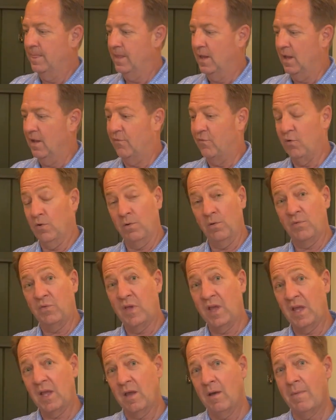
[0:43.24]
if you're
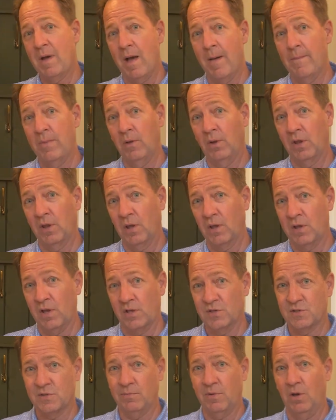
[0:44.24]
thinking about building a
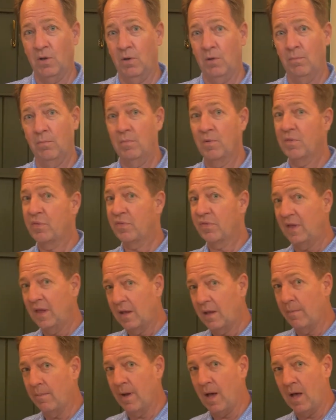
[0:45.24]
custom home,
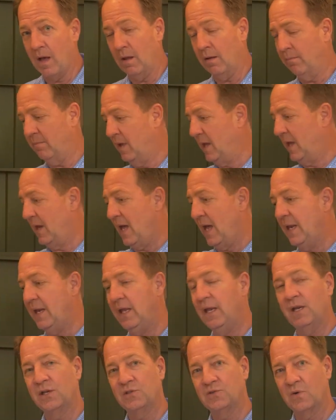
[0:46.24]
think about, man, I
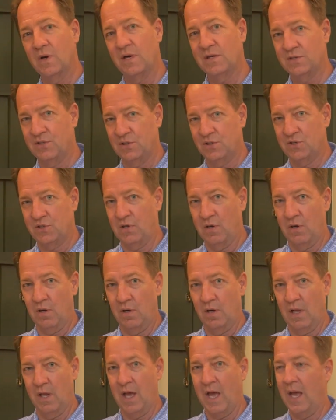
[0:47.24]
need a transition
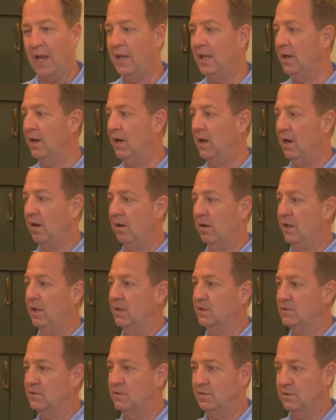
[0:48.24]
area. I need an
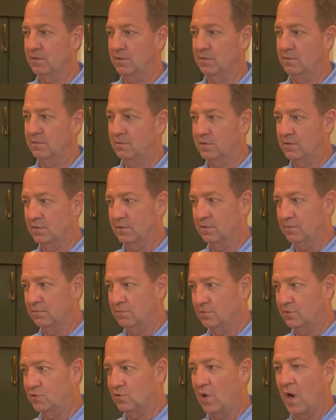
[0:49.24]
area to
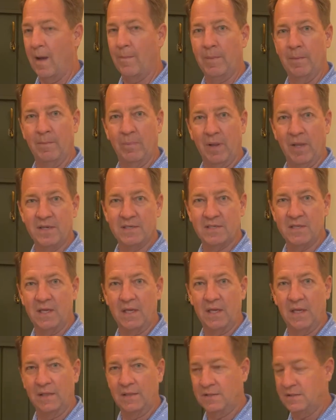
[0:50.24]
drop and place
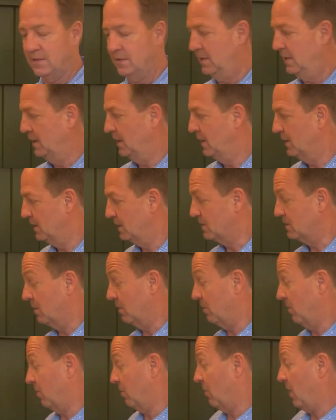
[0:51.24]
things so
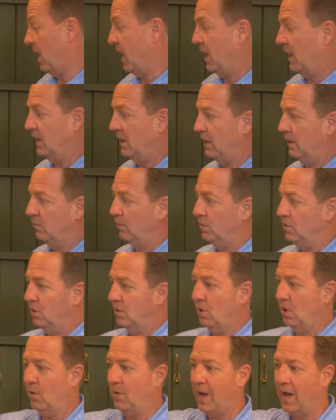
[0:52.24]
that they're handy when you
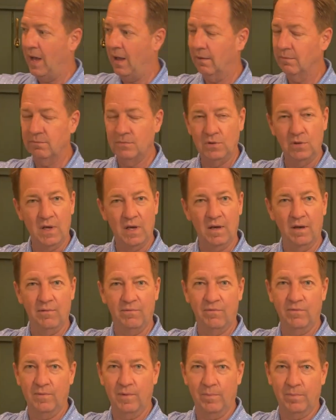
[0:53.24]
go out. You have
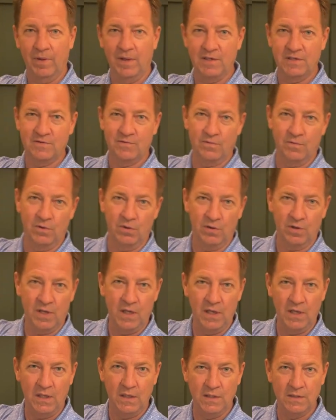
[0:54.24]
a place for your
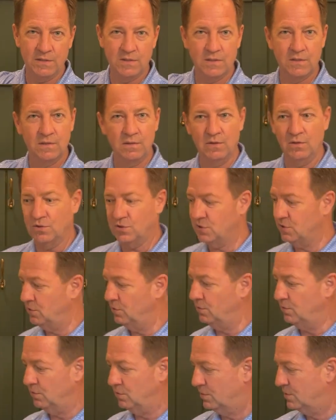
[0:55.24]
keys, your
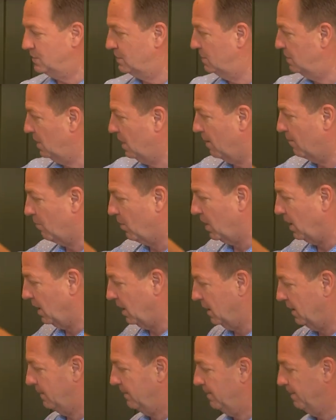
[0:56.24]
shoes,
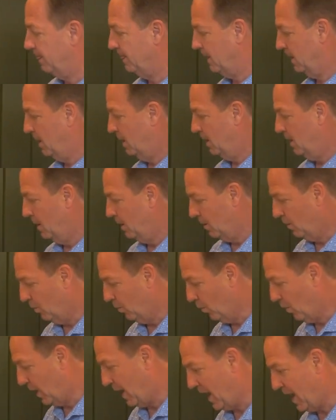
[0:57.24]
umbrella,
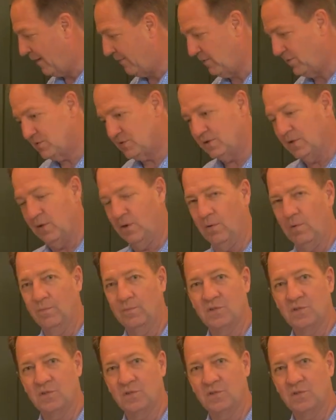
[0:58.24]
what have you. So